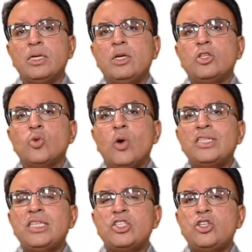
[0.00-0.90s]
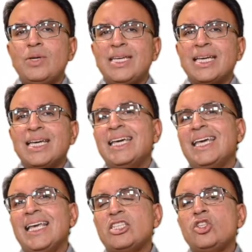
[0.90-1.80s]
So what is this doing?
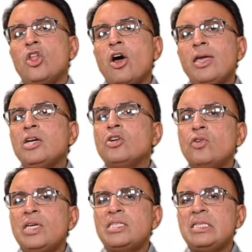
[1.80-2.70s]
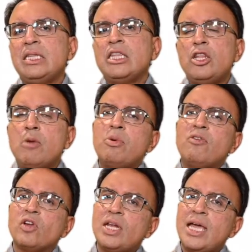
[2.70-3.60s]
It's not increasing the number of
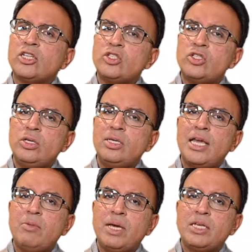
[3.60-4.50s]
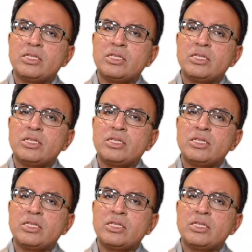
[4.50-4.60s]
connections to your database.